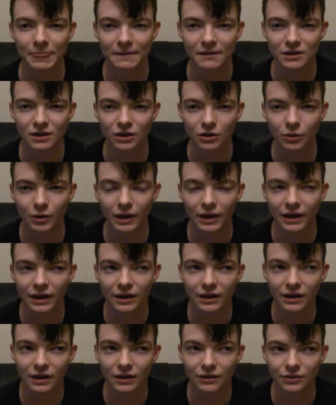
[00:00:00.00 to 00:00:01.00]
You know,
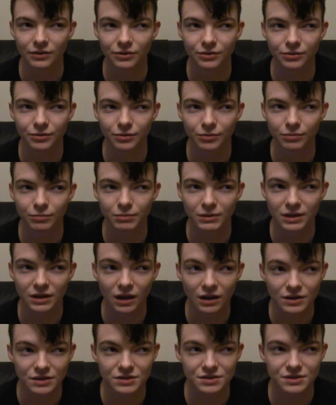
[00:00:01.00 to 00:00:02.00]

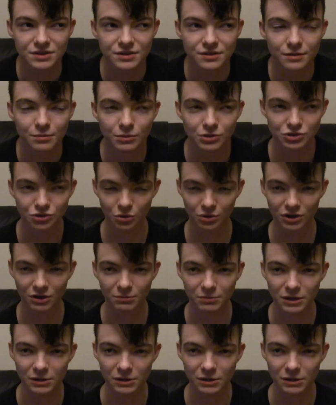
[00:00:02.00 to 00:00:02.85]
because the majority of